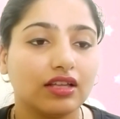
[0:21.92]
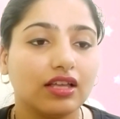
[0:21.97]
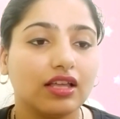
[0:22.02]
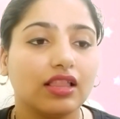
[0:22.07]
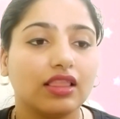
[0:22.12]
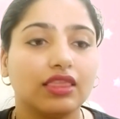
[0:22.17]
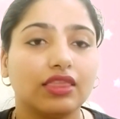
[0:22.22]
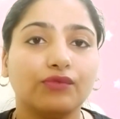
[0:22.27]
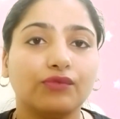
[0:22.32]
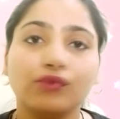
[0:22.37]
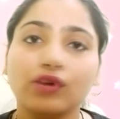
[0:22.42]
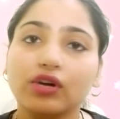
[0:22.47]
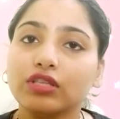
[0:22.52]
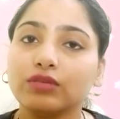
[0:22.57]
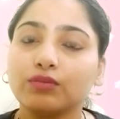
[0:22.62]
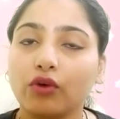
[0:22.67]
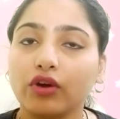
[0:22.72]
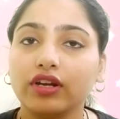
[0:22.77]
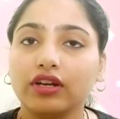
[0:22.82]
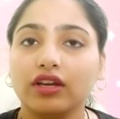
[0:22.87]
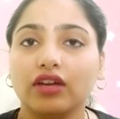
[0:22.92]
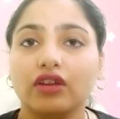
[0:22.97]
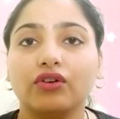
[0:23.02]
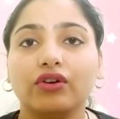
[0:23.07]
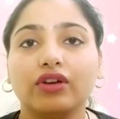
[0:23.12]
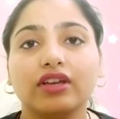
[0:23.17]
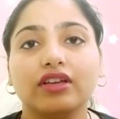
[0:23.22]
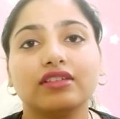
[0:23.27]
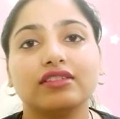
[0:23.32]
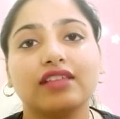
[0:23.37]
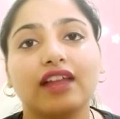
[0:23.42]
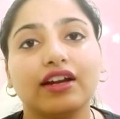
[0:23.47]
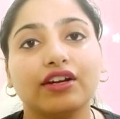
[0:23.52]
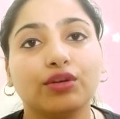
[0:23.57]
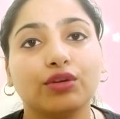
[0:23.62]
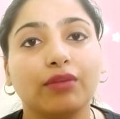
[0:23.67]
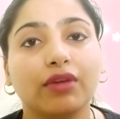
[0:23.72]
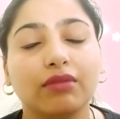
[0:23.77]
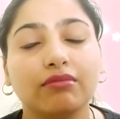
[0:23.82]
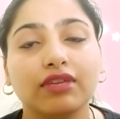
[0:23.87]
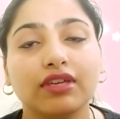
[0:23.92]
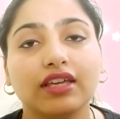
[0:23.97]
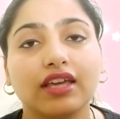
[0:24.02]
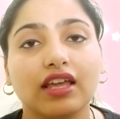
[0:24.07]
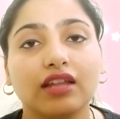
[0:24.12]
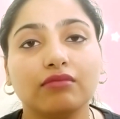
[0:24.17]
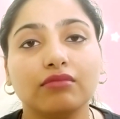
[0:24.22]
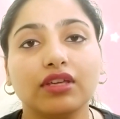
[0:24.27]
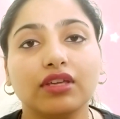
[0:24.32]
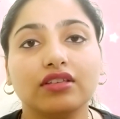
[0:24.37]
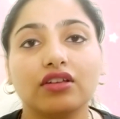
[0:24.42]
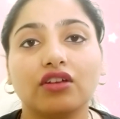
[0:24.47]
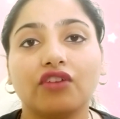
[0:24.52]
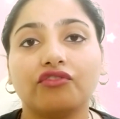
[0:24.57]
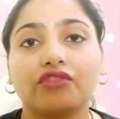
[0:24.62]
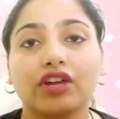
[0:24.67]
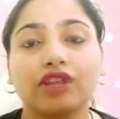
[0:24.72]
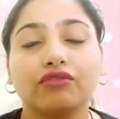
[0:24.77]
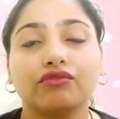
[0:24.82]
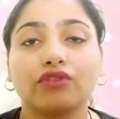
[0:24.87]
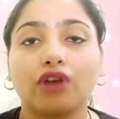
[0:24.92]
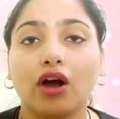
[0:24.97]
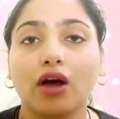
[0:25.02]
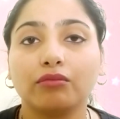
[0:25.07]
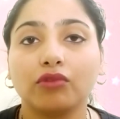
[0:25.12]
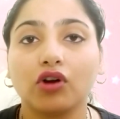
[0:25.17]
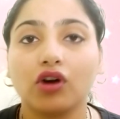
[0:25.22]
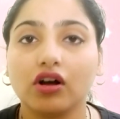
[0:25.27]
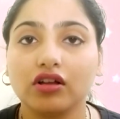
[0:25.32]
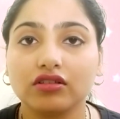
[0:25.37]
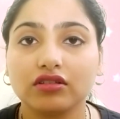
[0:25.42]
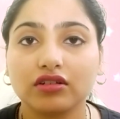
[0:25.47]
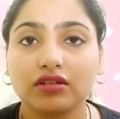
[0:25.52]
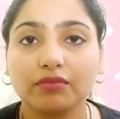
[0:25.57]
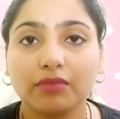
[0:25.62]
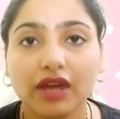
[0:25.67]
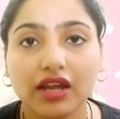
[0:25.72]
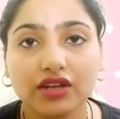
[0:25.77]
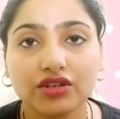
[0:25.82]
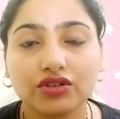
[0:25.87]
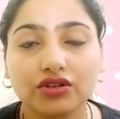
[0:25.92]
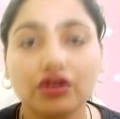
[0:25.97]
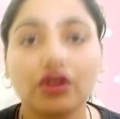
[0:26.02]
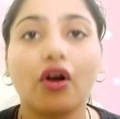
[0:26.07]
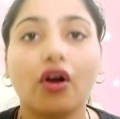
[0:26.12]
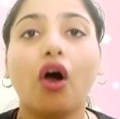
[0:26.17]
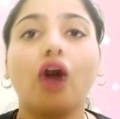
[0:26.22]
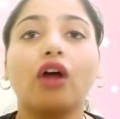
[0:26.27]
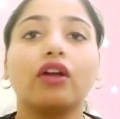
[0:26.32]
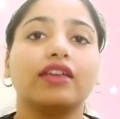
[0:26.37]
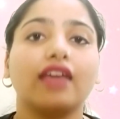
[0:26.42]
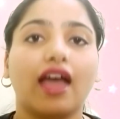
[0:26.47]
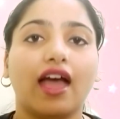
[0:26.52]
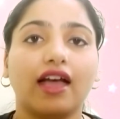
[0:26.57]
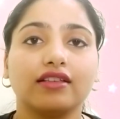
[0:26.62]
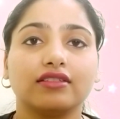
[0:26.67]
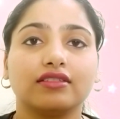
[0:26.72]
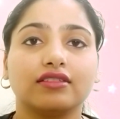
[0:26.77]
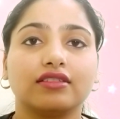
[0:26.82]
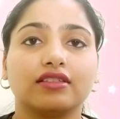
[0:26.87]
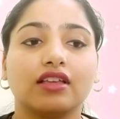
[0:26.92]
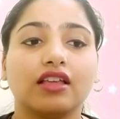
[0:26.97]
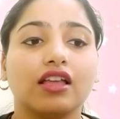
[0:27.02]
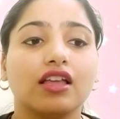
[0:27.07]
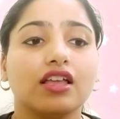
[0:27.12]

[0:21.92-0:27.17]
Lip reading: The first point here is that your baby can be suffering from constipation or gas.